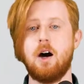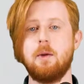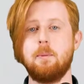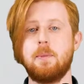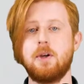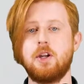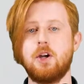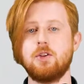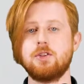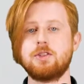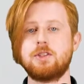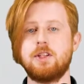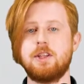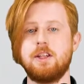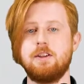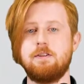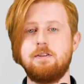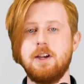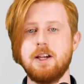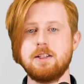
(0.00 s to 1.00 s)
Unbeknownst to
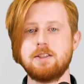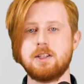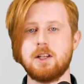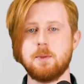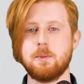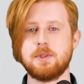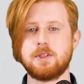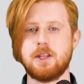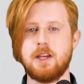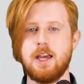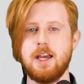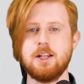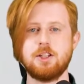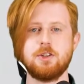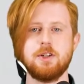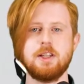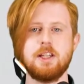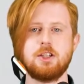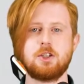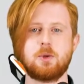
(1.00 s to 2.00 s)
the victims,
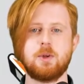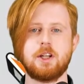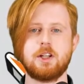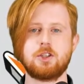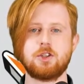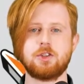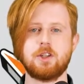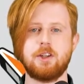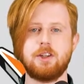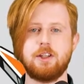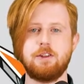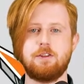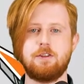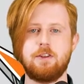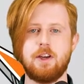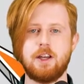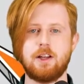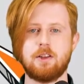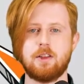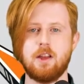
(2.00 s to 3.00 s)
entering these credentials on the
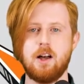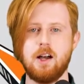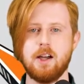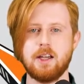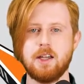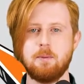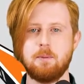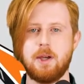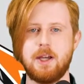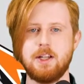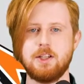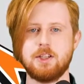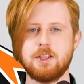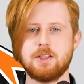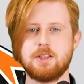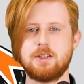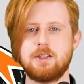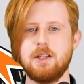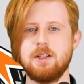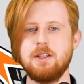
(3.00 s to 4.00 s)
fake login
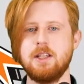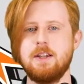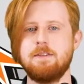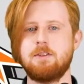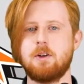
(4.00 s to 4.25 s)
pages sent the